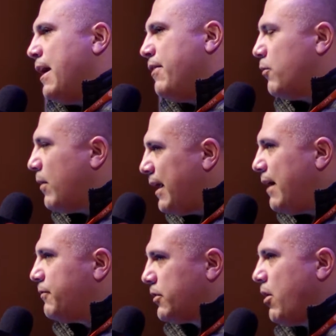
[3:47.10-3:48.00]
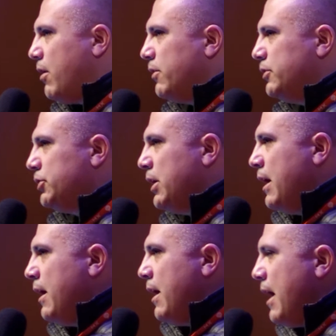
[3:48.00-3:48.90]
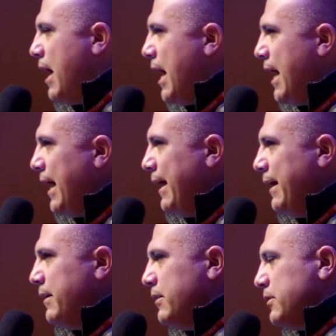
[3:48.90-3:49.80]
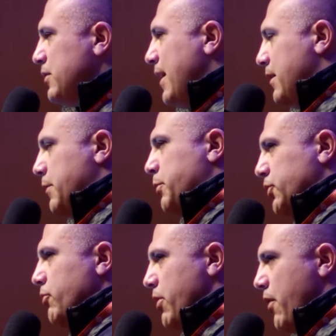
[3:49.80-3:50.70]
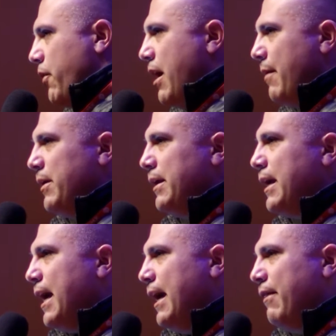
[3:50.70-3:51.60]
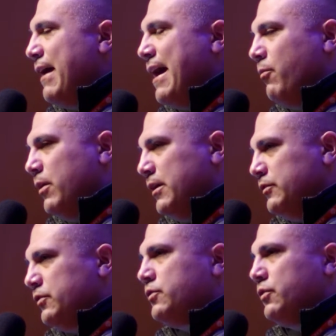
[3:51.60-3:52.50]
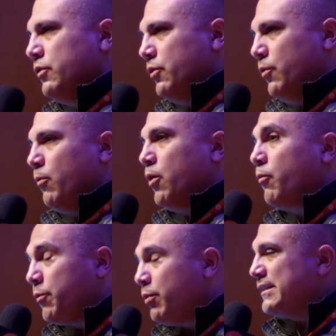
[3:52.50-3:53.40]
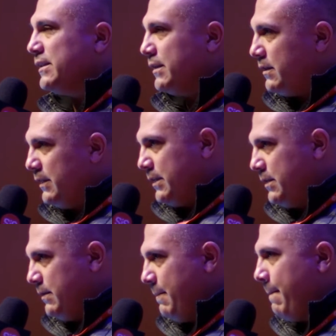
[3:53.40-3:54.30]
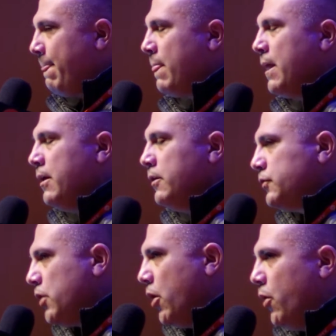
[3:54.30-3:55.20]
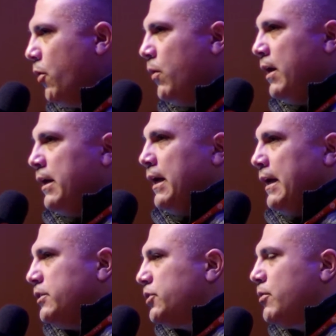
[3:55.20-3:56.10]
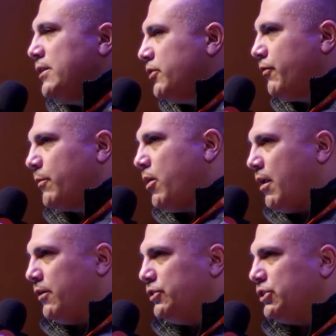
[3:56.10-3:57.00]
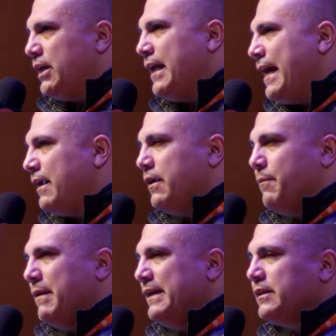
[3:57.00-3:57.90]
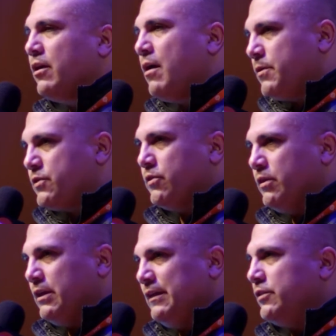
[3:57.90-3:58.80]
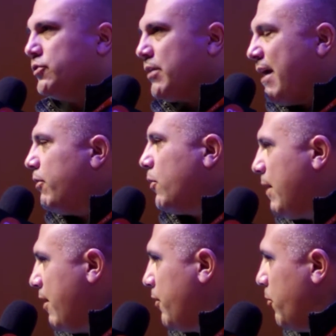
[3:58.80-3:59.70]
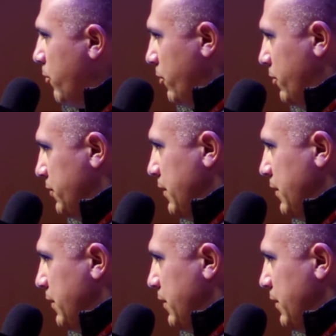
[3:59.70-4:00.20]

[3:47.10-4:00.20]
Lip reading: then right after college, I decided to pursue another hobby, and that was to work with President Clinton. So I just graduated from college, and I had an amazing opportunity to travel around the world